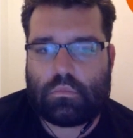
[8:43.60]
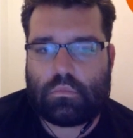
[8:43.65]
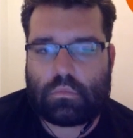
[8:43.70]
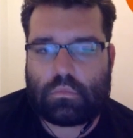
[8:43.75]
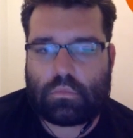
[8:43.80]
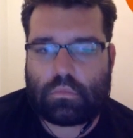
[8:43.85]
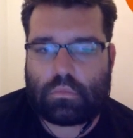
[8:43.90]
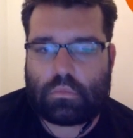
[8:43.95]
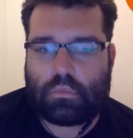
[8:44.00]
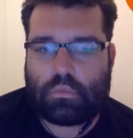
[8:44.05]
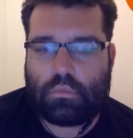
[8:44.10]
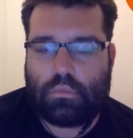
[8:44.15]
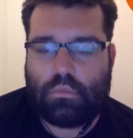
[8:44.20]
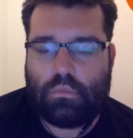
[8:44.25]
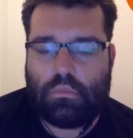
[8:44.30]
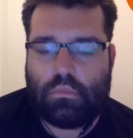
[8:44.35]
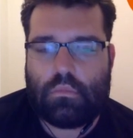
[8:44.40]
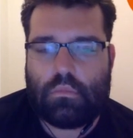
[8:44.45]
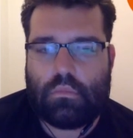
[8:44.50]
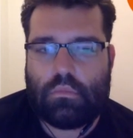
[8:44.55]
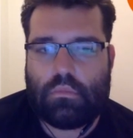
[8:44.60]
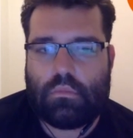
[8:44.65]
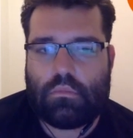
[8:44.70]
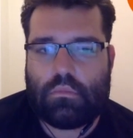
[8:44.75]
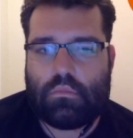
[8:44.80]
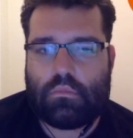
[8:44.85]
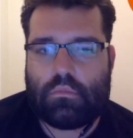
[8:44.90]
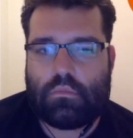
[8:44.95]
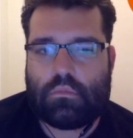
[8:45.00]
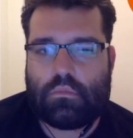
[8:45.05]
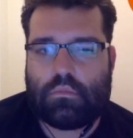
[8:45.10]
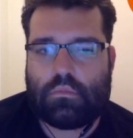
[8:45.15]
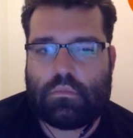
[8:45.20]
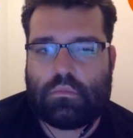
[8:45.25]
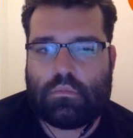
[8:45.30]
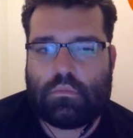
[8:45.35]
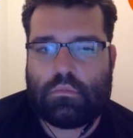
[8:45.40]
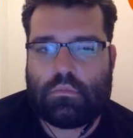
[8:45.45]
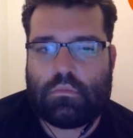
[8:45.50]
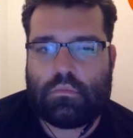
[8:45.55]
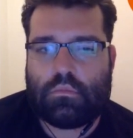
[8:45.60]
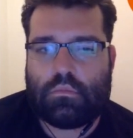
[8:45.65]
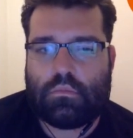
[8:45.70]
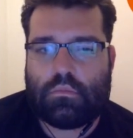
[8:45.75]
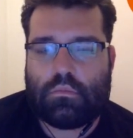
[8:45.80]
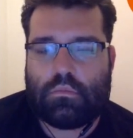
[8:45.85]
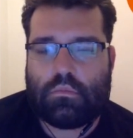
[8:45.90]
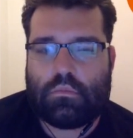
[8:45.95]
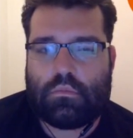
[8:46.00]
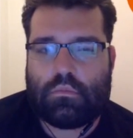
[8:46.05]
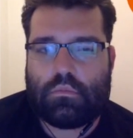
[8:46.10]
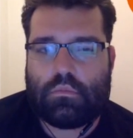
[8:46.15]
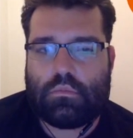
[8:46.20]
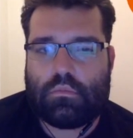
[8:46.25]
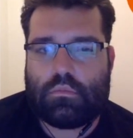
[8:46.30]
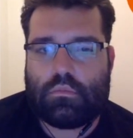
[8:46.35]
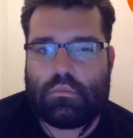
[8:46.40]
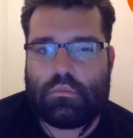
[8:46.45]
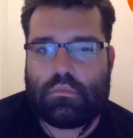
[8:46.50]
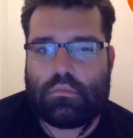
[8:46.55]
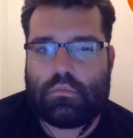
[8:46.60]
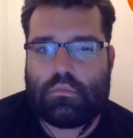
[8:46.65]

No words are spoken by the person on screen.